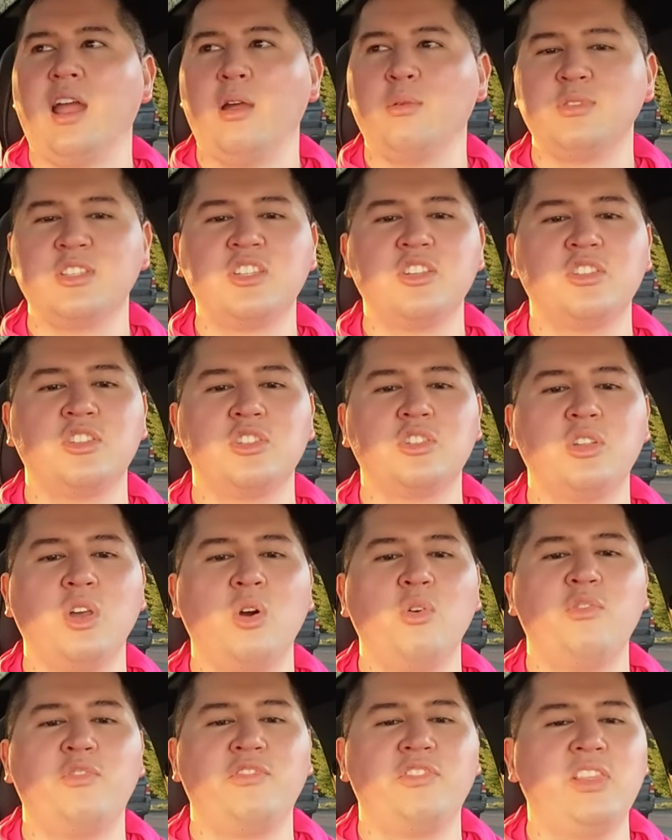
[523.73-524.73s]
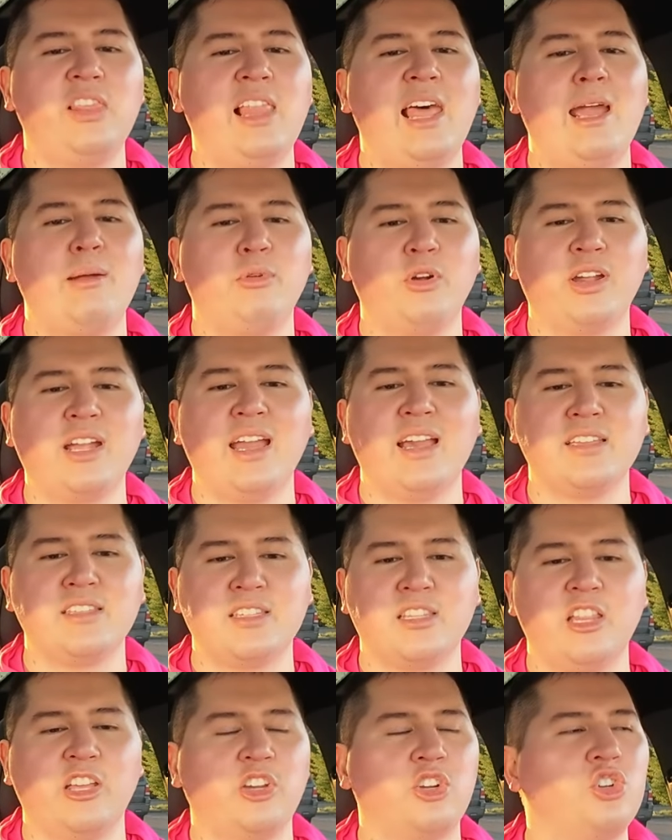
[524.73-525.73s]
I was just so
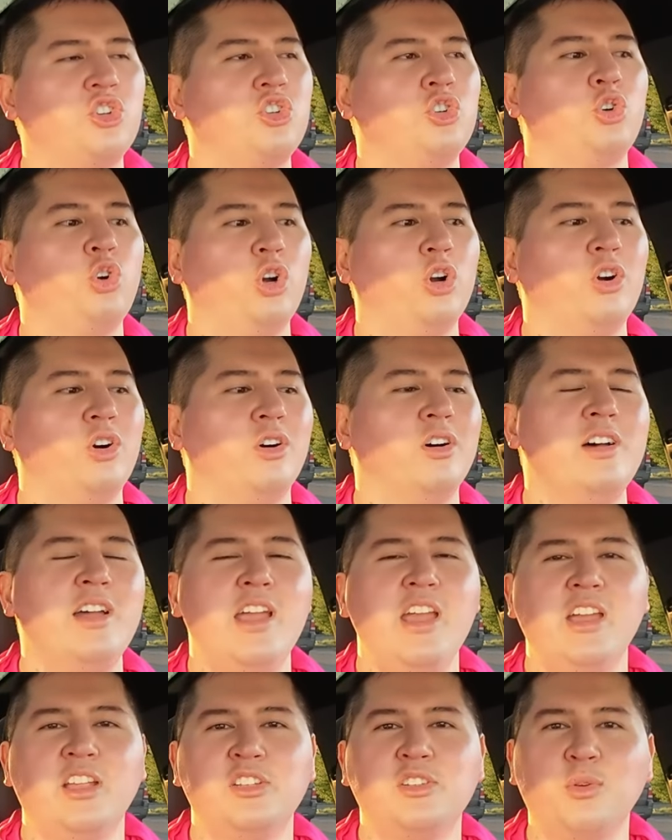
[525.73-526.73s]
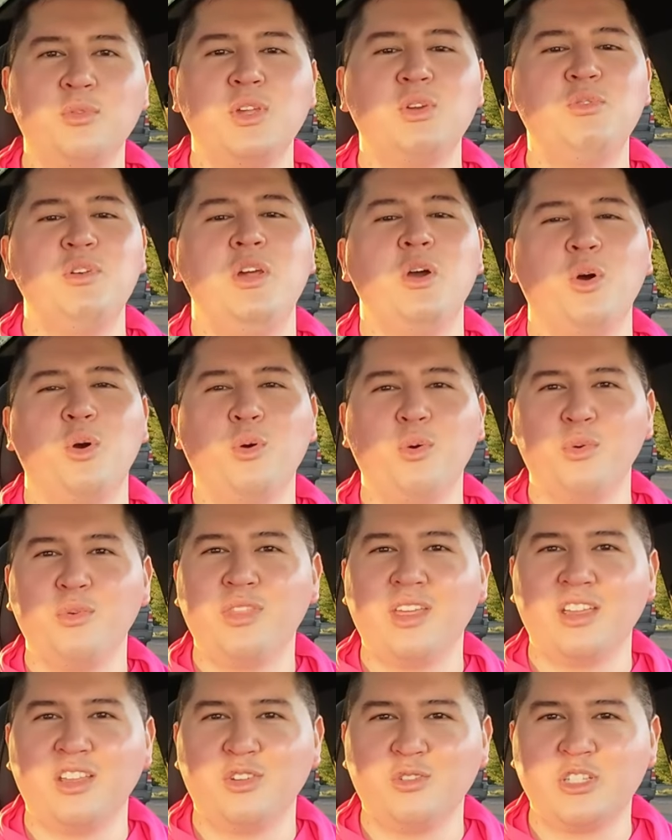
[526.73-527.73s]
flabbergasted, like, girl, don't you know
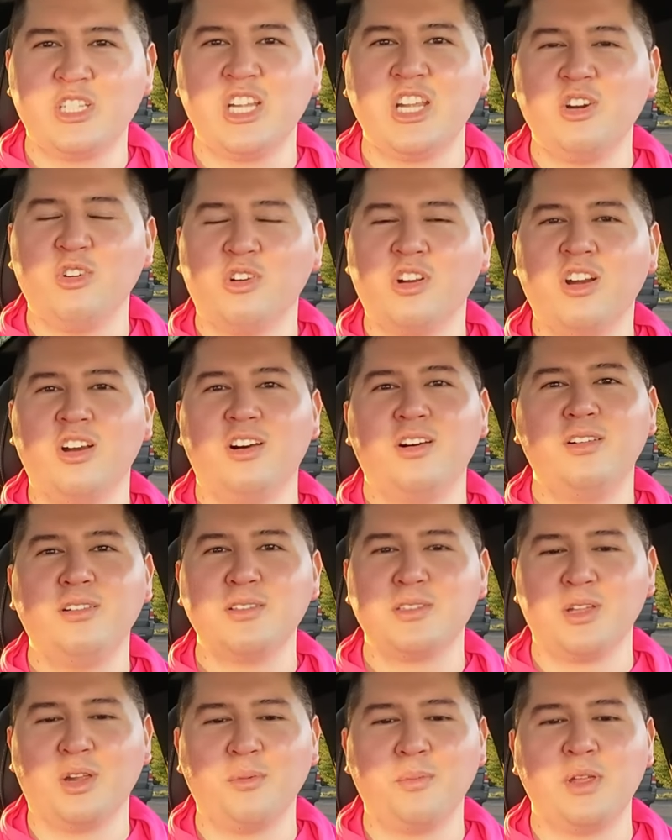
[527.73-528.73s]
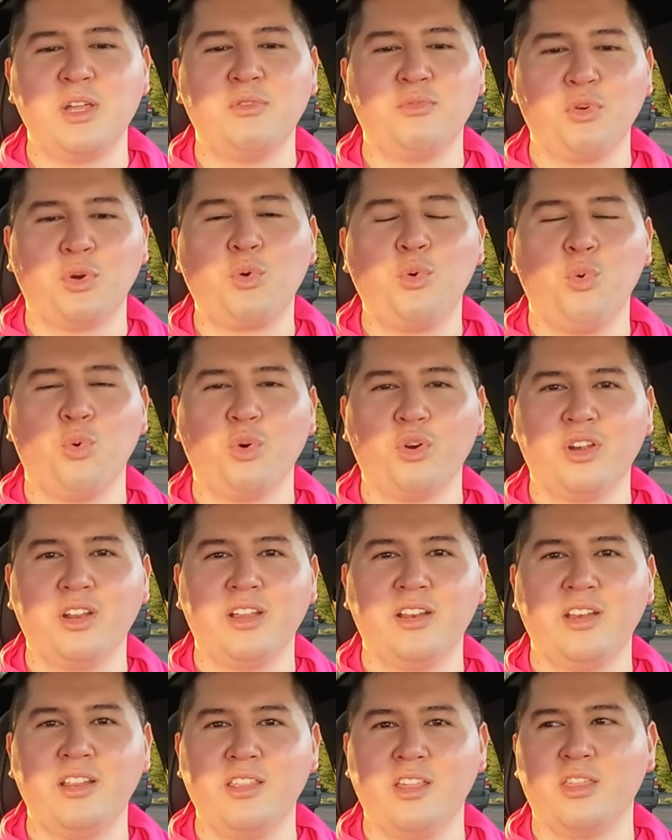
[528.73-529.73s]
that your jail calls are being
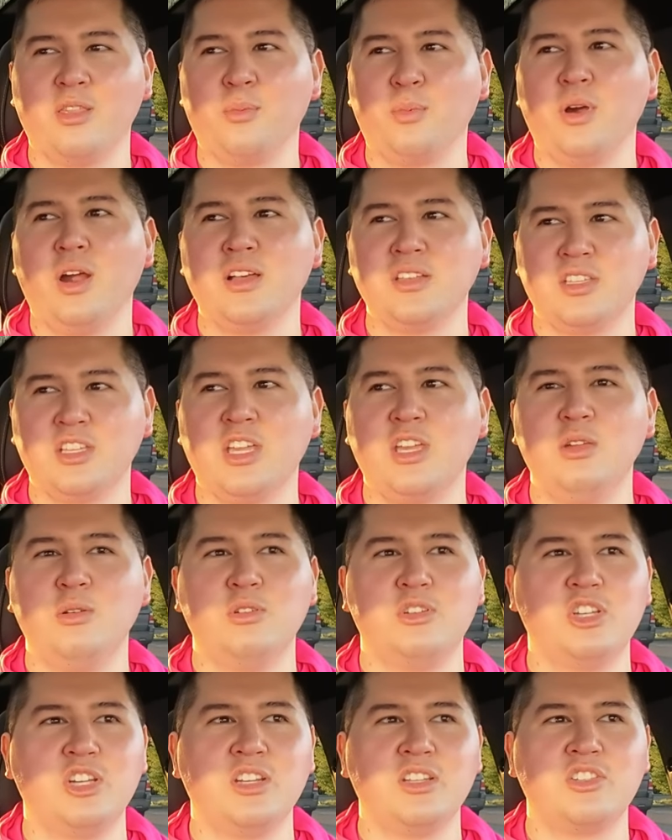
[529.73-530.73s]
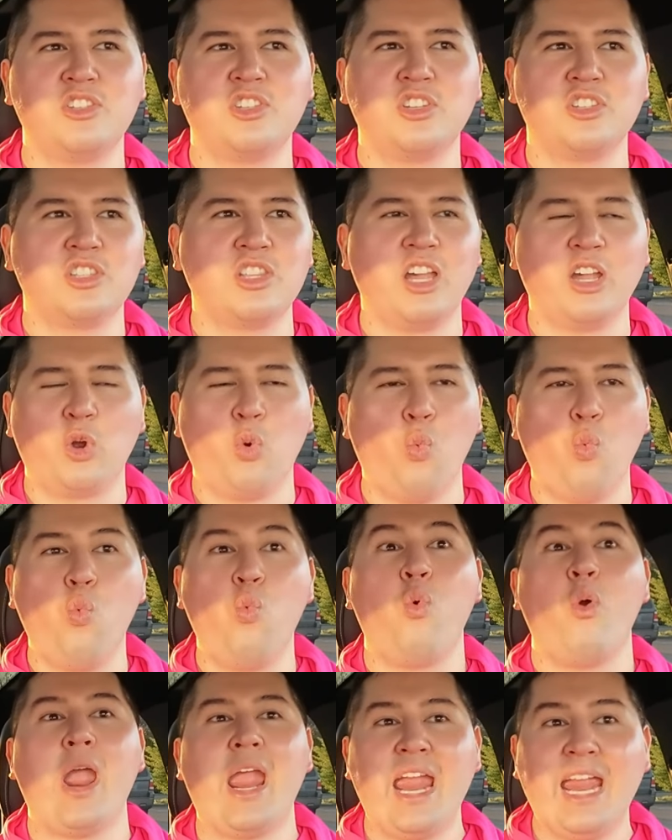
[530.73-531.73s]
recorded and that the prosecution is just like
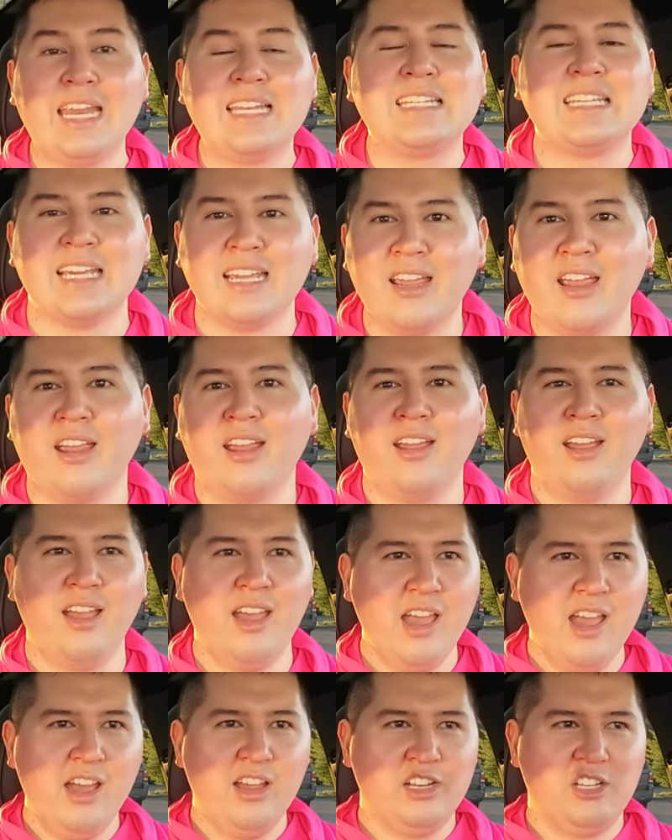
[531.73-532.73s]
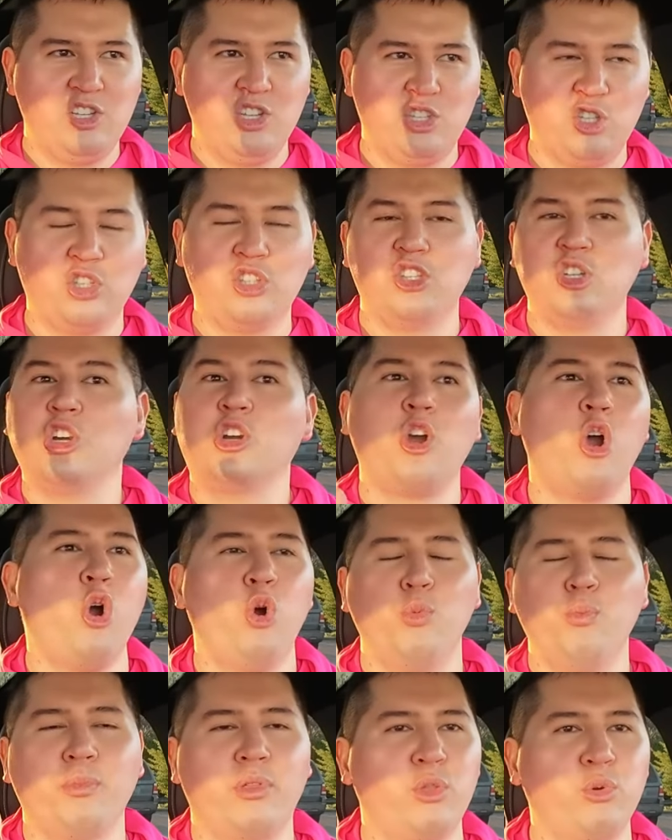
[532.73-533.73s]
waiting just to
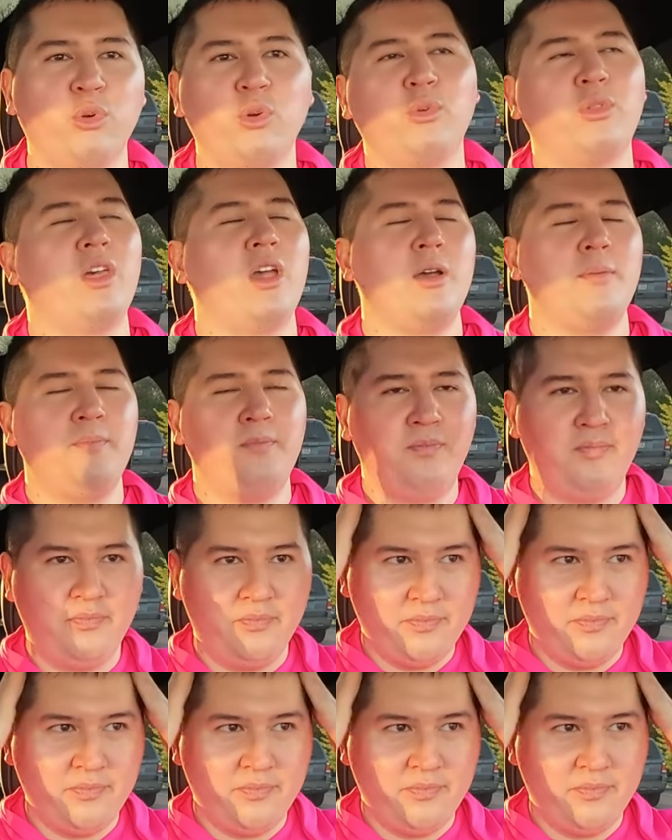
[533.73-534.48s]
comb through them?